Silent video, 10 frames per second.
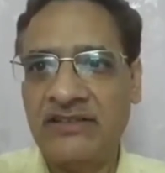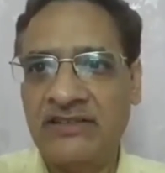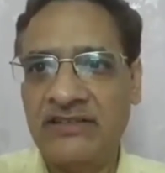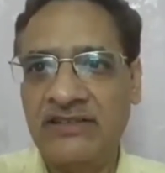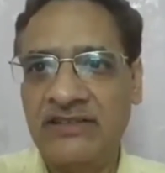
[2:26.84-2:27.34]

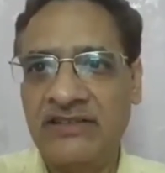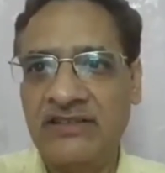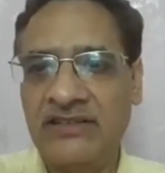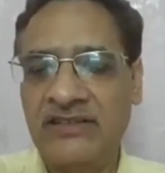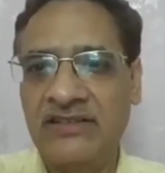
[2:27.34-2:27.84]

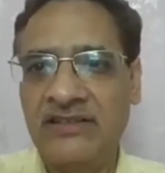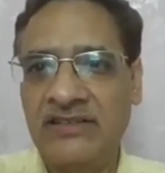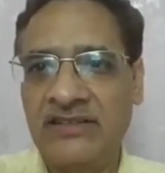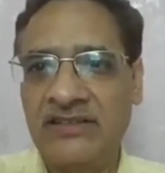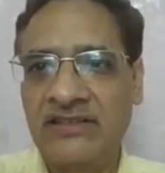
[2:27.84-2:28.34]

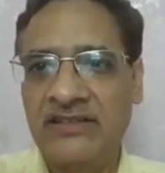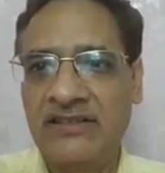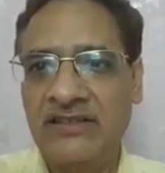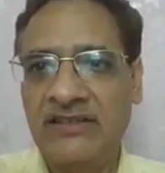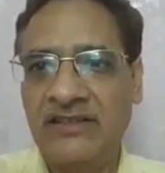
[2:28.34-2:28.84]

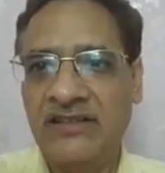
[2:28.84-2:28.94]
Nothing is said.